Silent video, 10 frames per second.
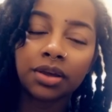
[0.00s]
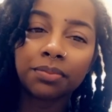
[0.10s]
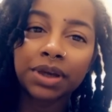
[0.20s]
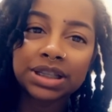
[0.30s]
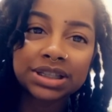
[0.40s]

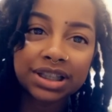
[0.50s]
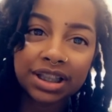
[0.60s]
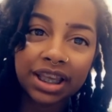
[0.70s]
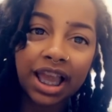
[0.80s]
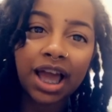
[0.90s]

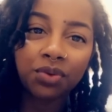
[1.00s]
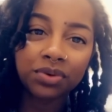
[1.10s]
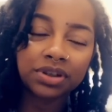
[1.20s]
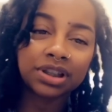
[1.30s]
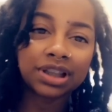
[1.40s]
Basically, I
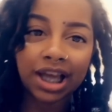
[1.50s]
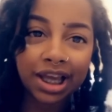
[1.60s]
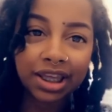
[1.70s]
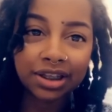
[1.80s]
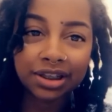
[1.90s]
wouldn't have
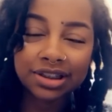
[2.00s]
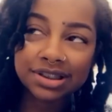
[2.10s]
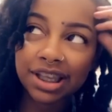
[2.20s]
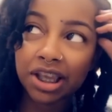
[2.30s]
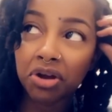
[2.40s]
lied and
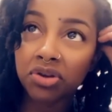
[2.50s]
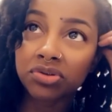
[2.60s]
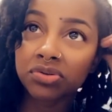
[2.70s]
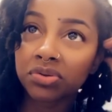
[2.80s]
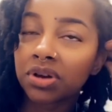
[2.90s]
said,
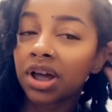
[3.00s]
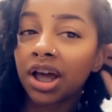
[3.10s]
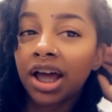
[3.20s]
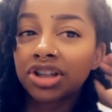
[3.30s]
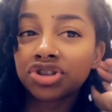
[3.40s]
oh,
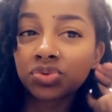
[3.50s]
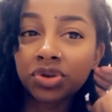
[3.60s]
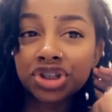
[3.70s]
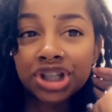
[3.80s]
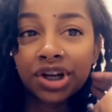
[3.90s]
I just
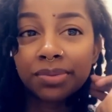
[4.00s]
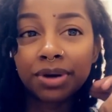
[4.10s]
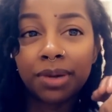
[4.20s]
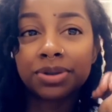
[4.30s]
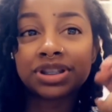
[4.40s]
want to share, but
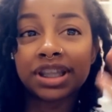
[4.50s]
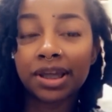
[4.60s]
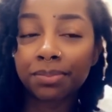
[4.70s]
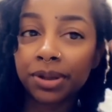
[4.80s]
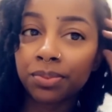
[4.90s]
I'm going to say
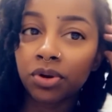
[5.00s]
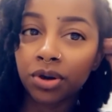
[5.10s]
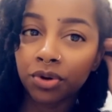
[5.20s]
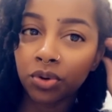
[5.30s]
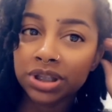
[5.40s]
that people
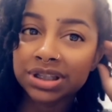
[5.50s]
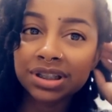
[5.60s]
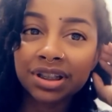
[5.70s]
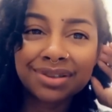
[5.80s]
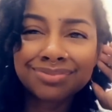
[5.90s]
are
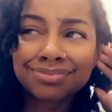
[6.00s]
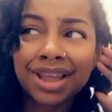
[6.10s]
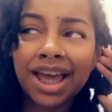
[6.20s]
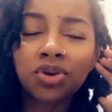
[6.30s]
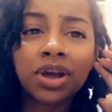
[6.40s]
requesting it.
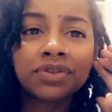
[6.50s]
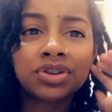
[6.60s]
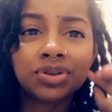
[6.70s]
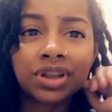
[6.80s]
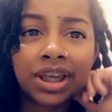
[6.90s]
I don't have to
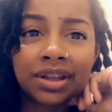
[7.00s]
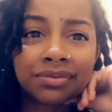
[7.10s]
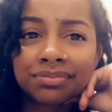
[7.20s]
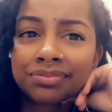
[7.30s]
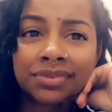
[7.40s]
do that.
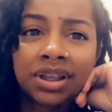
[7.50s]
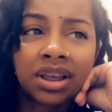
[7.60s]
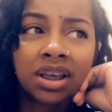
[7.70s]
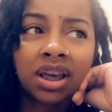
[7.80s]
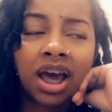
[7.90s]

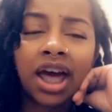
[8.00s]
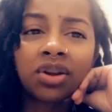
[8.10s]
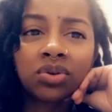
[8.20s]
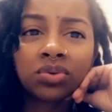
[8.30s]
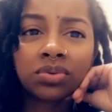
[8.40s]
I
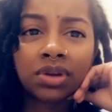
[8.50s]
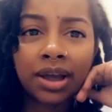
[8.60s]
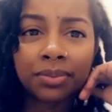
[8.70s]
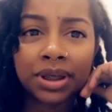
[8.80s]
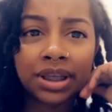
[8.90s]
don't,
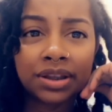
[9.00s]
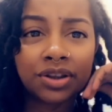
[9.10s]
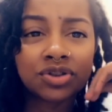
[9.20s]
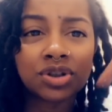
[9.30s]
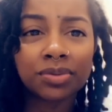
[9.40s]
I mean,
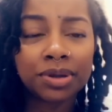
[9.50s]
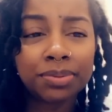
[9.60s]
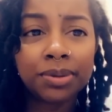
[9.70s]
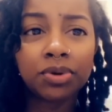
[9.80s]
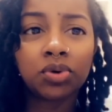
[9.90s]
there's going to be
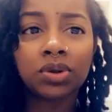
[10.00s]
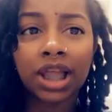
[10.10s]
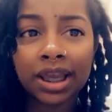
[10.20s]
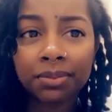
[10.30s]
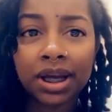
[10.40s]
people who
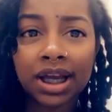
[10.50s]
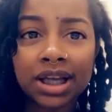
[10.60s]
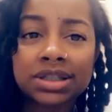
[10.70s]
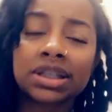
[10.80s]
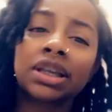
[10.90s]
like my
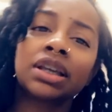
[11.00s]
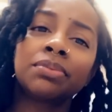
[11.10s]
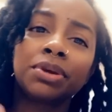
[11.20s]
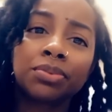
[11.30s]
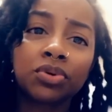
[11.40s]
content
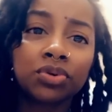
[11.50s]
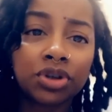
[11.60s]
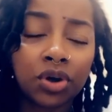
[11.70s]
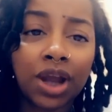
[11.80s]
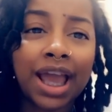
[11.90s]
and people who
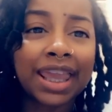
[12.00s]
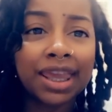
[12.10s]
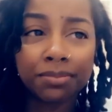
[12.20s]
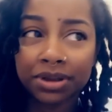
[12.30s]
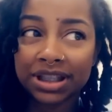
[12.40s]
don't. I
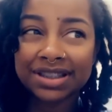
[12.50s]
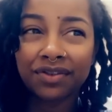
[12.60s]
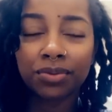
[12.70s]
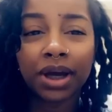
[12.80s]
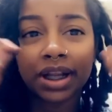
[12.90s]
can't please
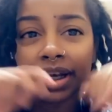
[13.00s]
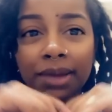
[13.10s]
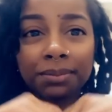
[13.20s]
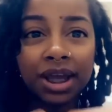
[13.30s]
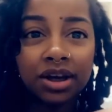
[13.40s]
everybody, and
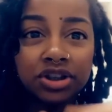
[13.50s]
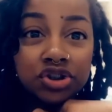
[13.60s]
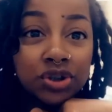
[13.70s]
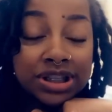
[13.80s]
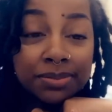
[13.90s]
I'm not going to
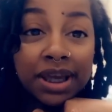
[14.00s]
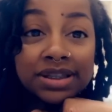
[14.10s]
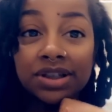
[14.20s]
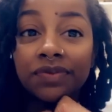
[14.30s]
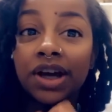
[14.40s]
stress
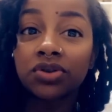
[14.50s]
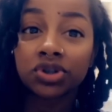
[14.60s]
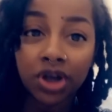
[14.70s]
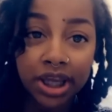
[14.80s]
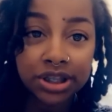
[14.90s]
myself out
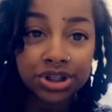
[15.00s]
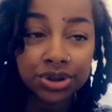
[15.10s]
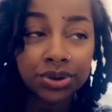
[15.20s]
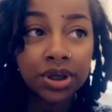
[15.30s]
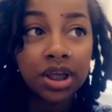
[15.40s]
trying
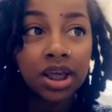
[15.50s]
to.